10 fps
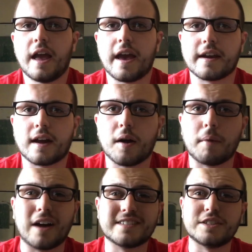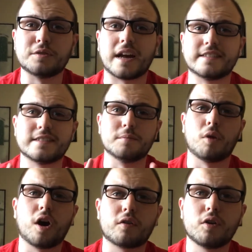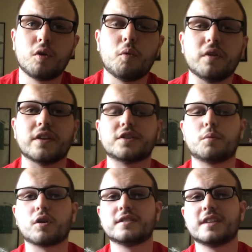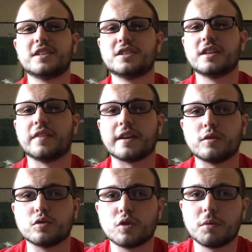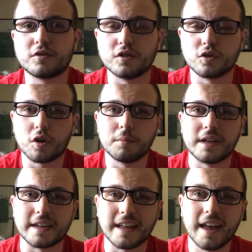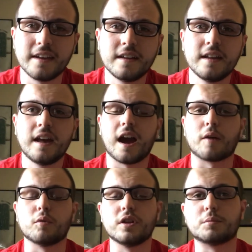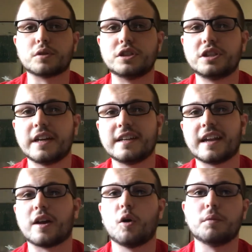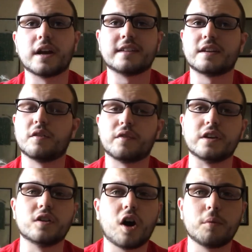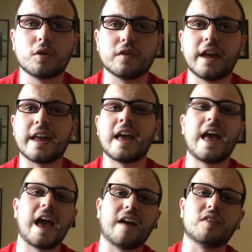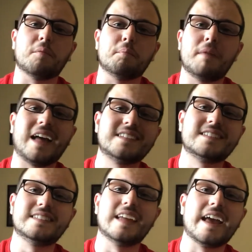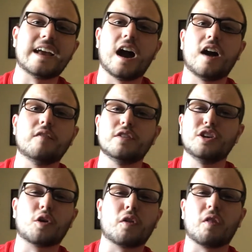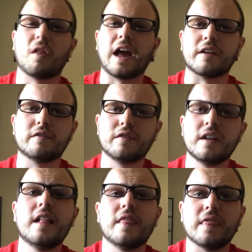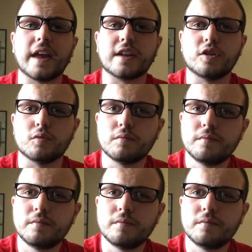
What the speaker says: And I'll see you guys tomorrow when the sports section. And thank you so much for joining me again. I really appreciate it, and I hope you guys have a phenomenal day. Have the best day of your life. Thank you.